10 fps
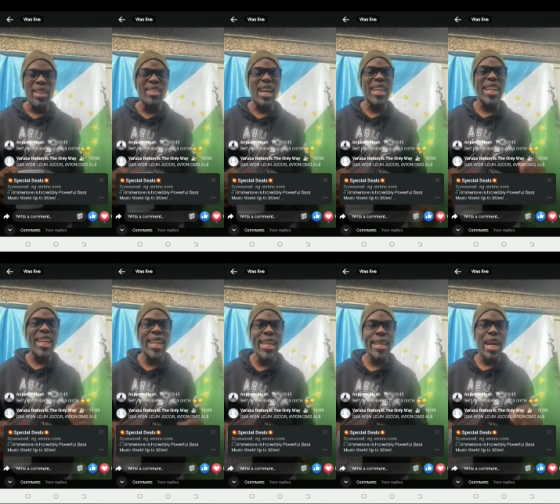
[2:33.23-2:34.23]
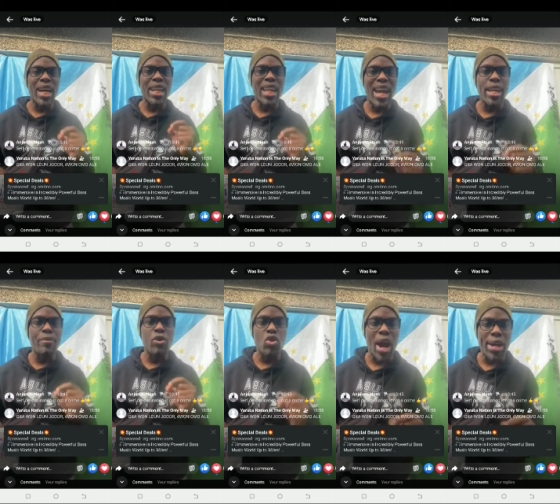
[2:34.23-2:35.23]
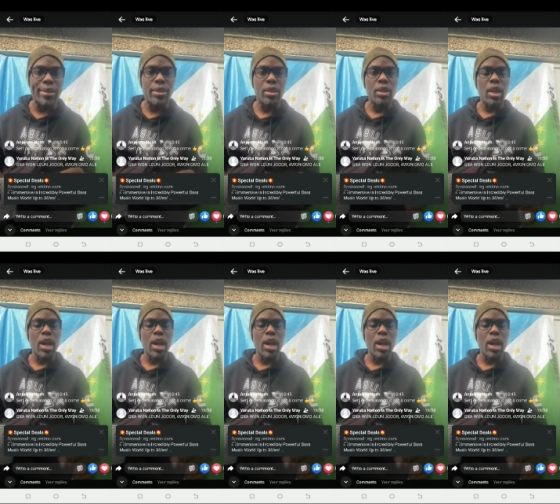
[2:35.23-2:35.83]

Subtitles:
It's an inalienable right,